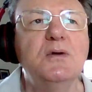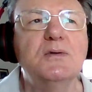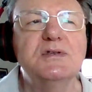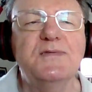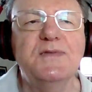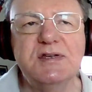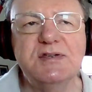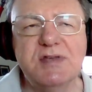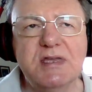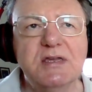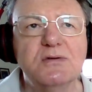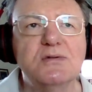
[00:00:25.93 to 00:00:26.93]
was the first
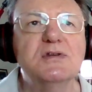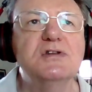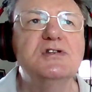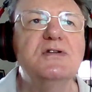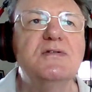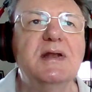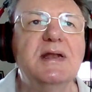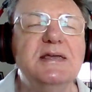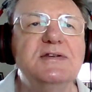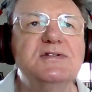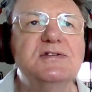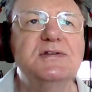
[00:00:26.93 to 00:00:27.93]
single that she
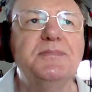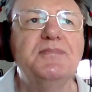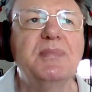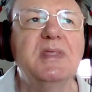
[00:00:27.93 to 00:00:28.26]
released.